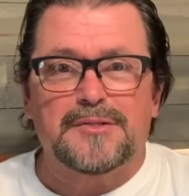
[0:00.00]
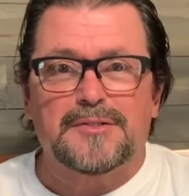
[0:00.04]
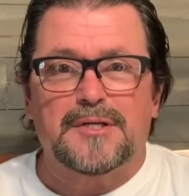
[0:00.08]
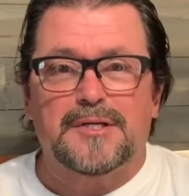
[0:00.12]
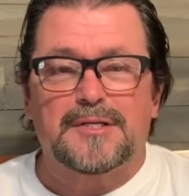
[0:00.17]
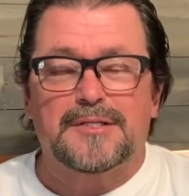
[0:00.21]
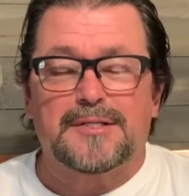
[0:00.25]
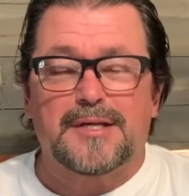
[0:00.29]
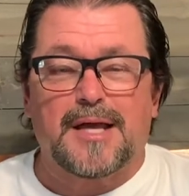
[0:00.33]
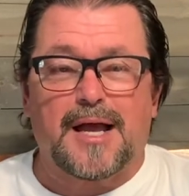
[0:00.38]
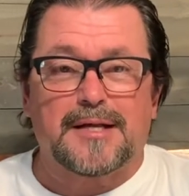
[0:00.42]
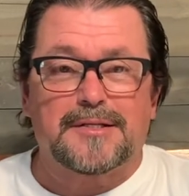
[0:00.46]
the
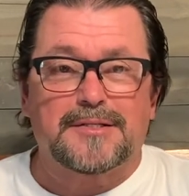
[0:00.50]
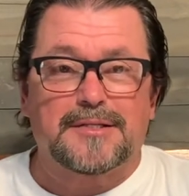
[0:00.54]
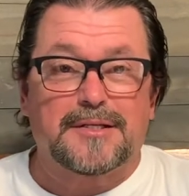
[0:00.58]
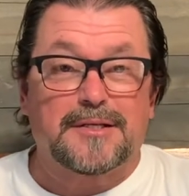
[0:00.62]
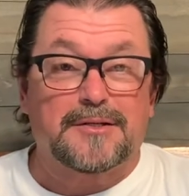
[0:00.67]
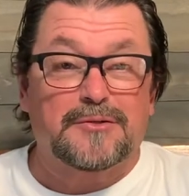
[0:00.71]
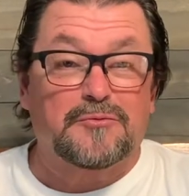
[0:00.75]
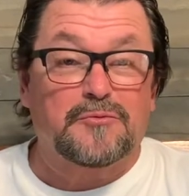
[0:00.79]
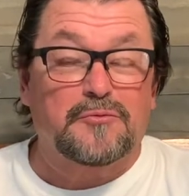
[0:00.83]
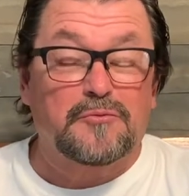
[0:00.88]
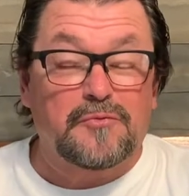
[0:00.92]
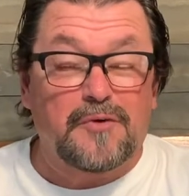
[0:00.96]
attacks
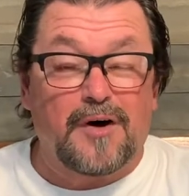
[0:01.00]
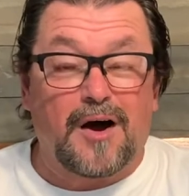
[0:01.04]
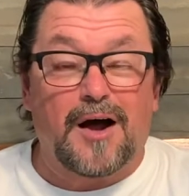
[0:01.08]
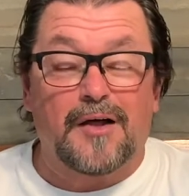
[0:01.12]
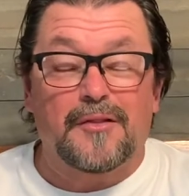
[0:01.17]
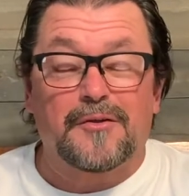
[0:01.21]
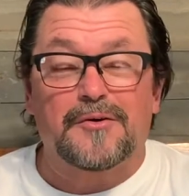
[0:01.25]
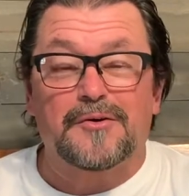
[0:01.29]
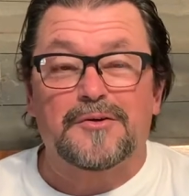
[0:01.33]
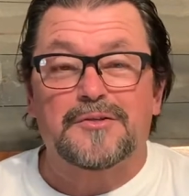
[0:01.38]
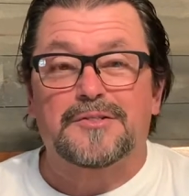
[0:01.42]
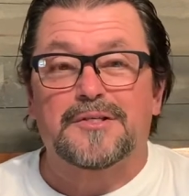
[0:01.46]
against
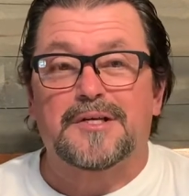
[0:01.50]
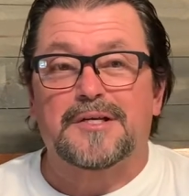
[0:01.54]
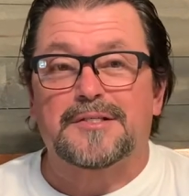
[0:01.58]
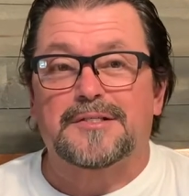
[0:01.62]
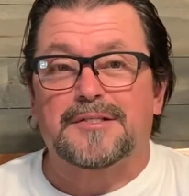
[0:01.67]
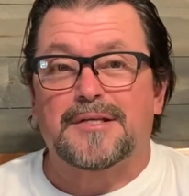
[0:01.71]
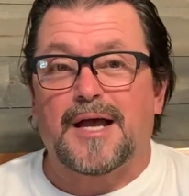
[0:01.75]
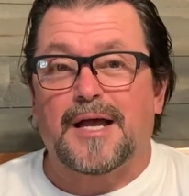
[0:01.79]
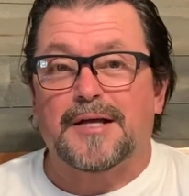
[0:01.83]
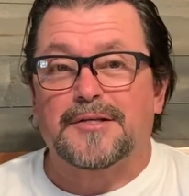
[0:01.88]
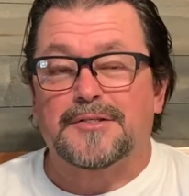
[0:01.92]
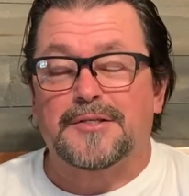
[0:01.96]
fathers, the
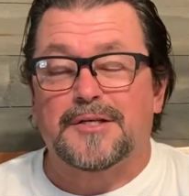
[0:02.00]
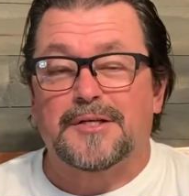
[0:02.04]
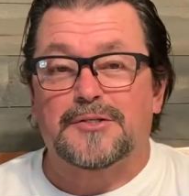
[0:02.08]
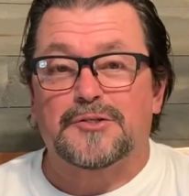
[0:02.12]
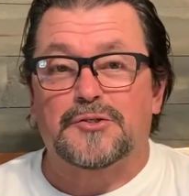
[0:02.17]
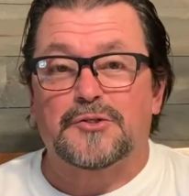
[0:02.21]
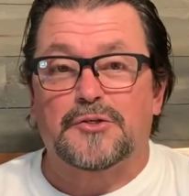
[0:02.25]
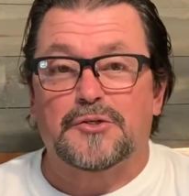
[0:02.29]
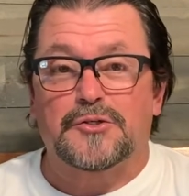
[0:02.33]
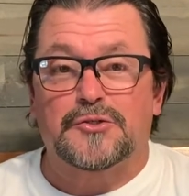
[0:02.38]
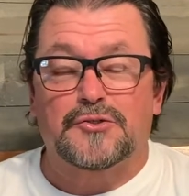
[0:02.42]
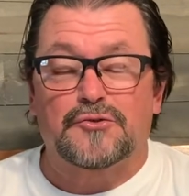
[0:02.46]
attacks
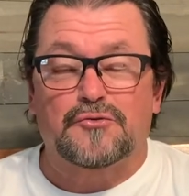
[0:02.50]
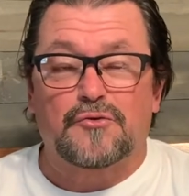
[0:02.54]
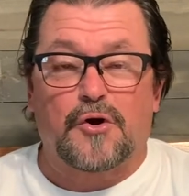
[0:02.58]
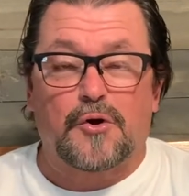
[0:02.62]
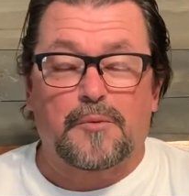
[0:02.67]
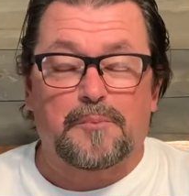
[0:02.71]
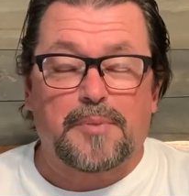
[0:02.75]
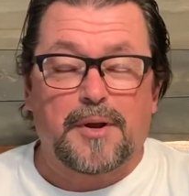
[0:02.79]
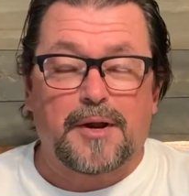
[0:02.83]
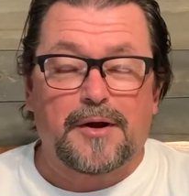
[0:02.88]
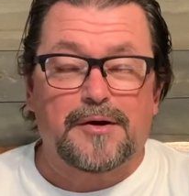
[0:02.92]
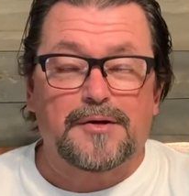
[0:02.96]
against good, strong
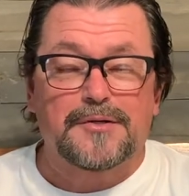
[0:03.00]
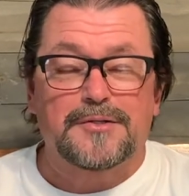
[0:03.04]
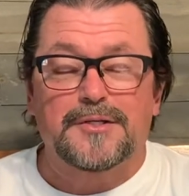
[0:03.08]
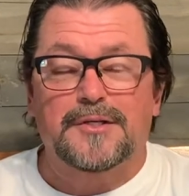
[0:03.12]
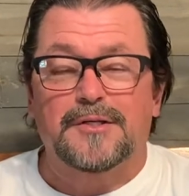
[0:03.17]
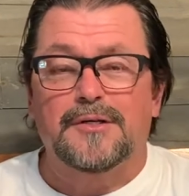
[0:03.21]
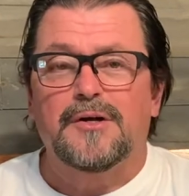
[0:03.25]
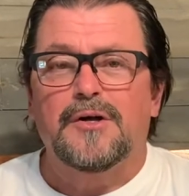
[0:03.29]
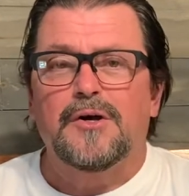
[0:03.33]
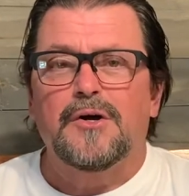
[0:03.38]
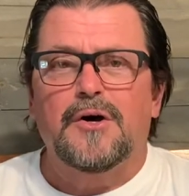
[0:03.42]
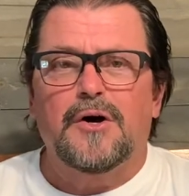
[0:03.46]
parenting,